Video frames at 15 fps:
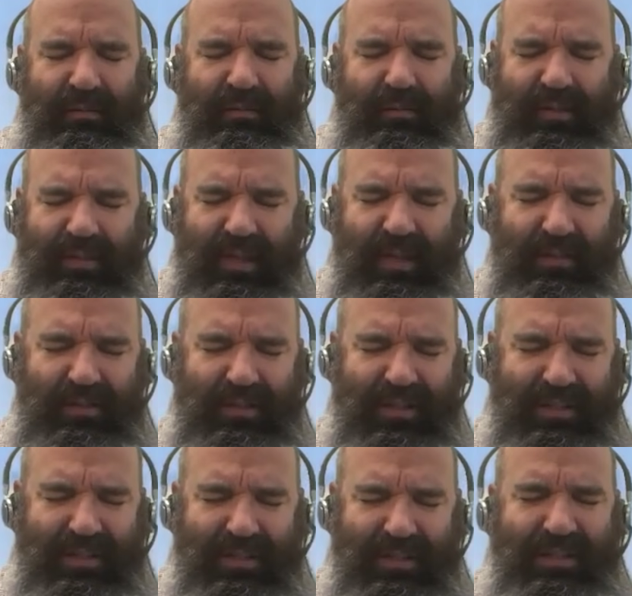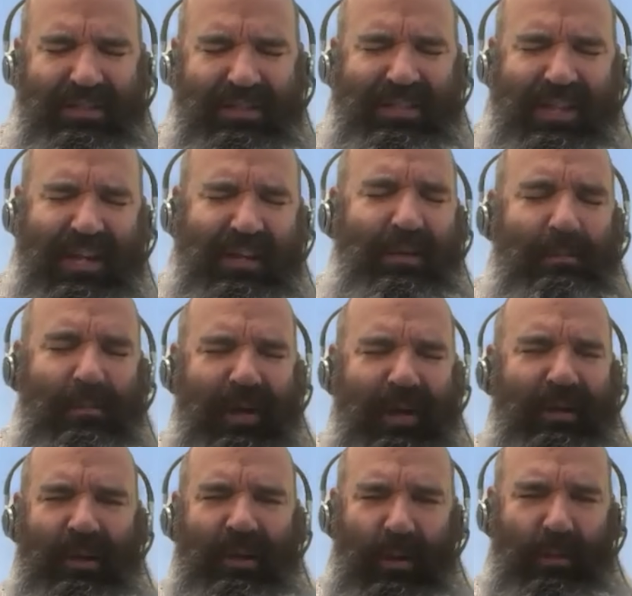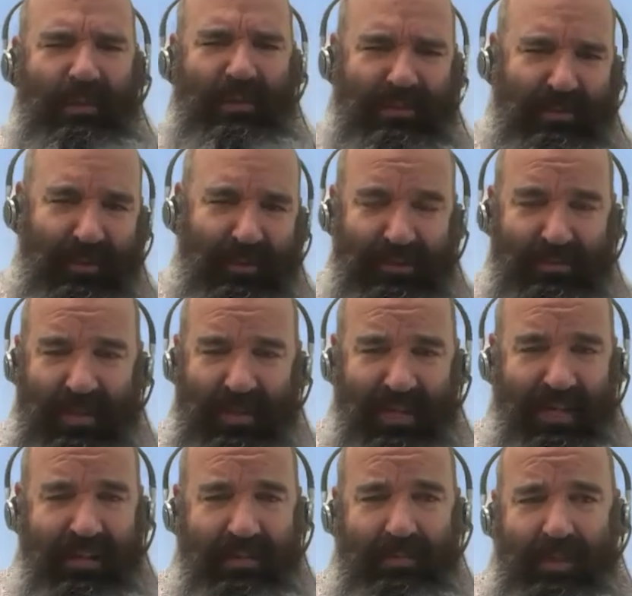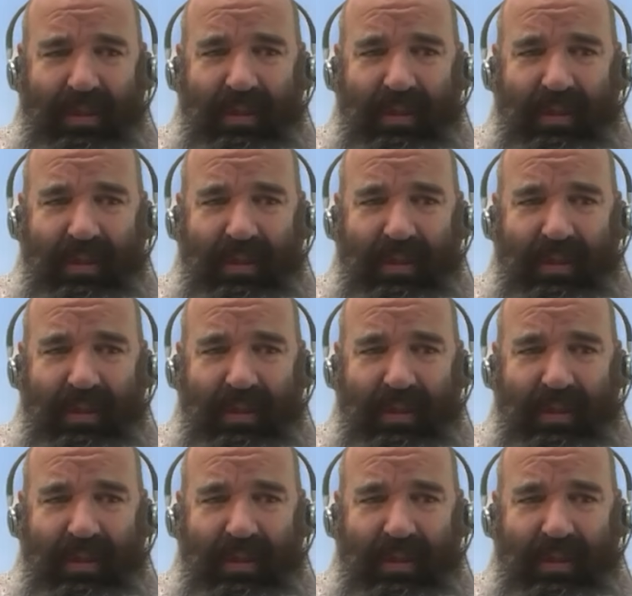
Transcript: phraseology, is a stadium model open source, meaning